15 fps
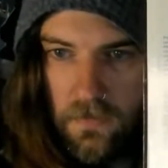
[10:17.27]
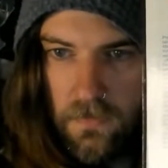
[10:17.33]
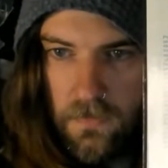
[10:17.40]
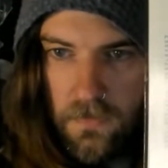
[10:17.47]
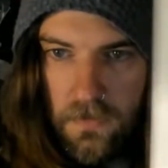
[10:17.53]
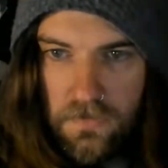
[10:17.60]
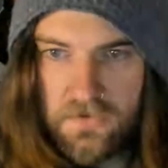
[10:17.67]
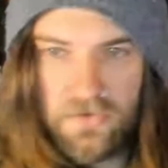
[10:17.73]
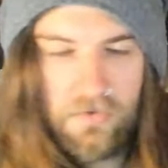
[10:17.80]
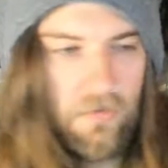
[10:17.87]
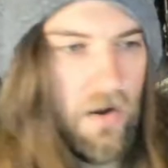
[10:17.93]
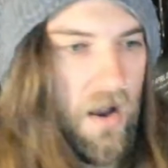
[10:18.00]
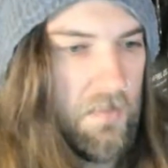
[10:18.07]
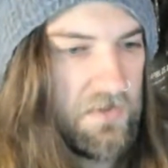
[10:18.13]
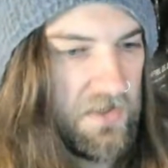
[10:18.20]

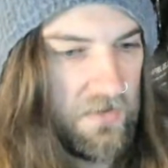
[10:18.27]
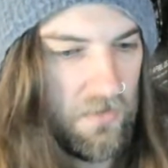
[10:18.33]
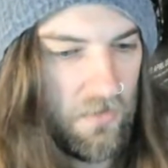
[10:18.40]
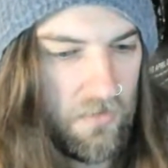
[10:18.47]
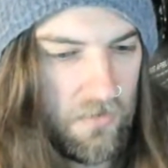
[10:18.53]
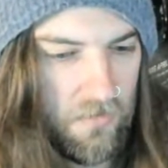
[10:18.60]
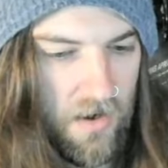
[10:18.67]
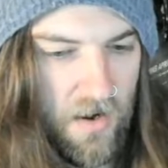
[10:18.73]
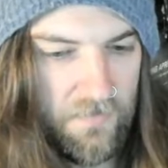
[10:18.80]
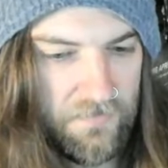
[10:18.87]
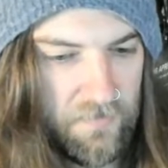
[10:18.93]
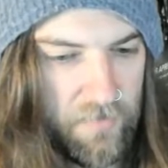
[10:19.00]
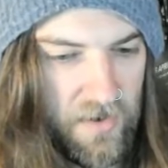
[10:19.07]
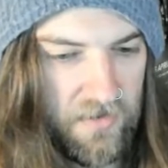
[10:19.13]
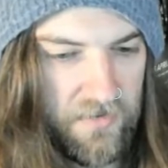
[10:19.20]
Inscribed and autographed
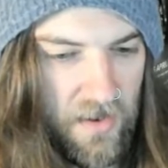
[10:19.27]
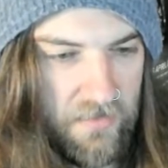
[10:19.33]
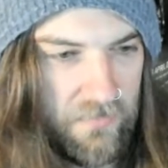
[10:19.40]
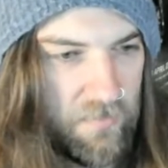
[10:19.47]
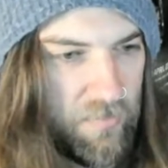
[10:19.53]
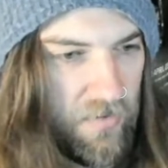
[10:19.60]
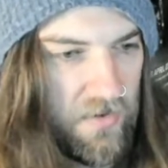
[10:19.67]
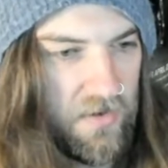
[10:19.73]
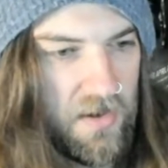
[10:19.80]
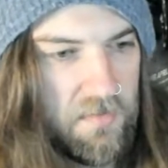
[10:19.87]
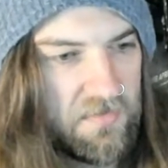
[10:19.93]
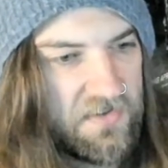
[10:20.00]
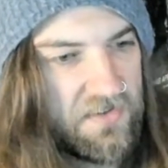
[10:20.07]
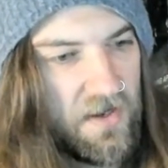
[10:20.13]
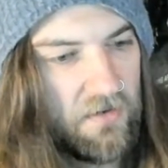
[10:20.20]
by David Brin
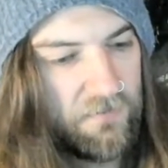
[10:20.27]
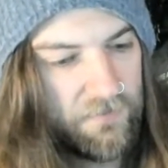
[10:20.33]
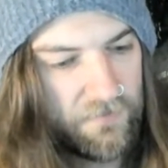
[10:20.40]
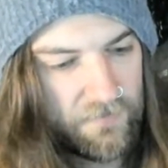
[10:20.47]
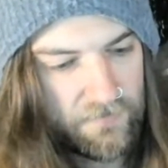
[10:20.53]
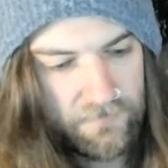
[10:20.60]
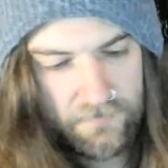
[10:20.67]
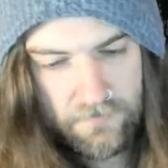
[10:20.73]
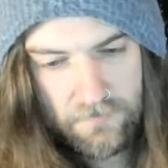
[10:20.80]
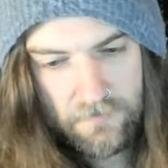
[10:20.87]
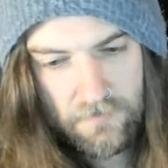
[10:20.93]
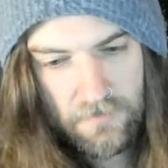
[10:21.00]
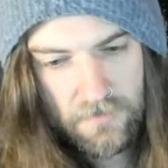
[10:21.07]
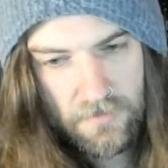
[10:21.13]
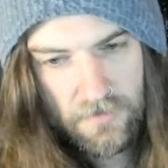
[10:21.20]
himself.
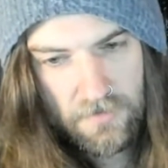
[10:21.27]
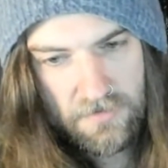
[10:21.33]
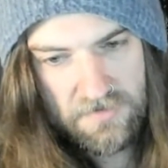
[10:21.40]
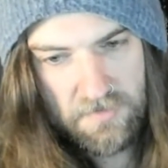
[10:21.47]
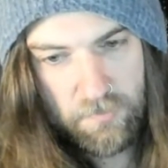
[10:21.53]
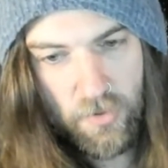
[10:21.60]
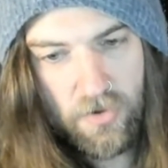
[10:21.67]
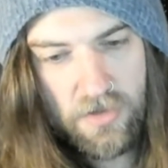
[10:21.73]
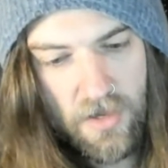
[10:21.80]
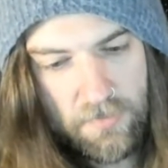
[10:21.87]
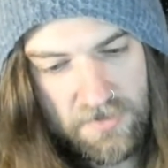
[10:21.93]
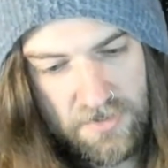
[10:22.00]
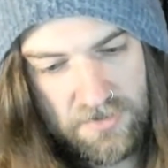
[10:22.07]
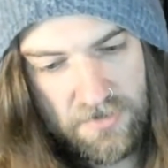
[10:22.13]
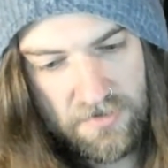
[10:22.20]
It's a book club
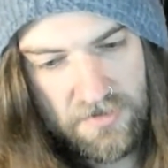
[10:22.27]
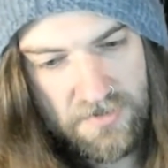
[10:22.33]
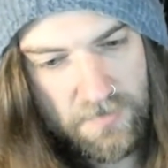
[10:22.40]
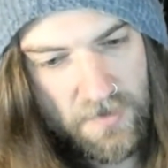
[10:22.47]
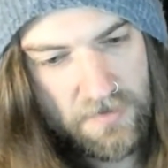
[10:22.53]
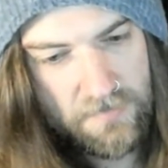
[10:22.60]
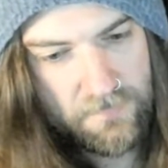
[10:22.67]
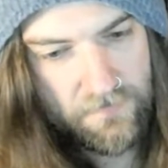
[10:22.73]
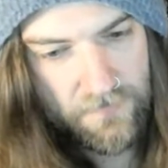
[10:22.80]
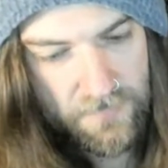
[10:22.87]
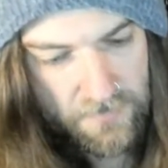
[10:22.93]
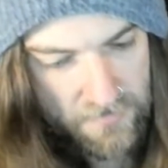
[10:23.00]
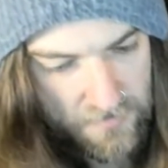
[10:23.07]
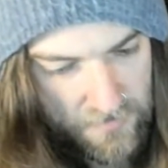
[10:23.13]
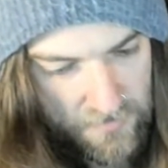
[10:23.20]
edition, this one,
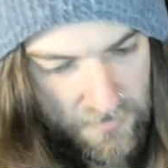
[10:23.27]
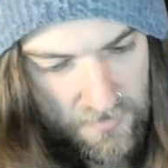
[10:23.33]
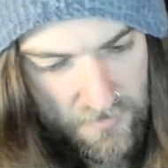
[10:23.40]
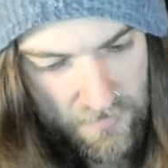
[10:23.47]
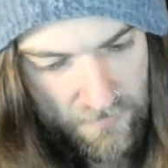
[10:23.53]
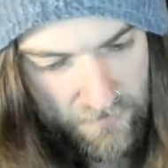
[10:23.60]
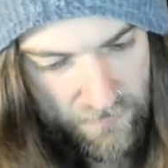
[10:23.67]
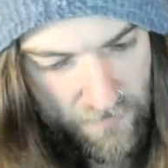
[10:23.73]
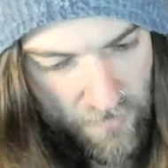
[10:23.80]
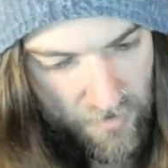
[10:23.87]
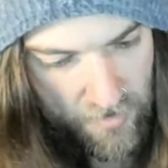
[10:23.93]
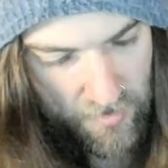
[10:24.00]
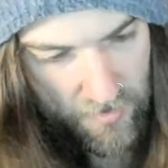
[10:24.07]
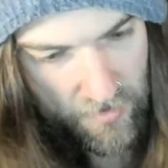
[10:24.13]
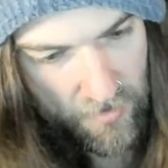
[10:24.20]

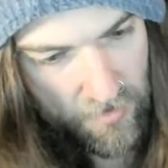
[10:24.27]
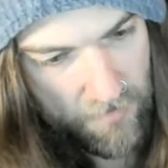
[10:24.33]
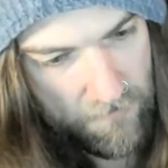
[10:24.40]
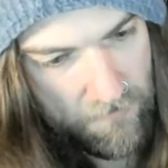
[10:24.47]
from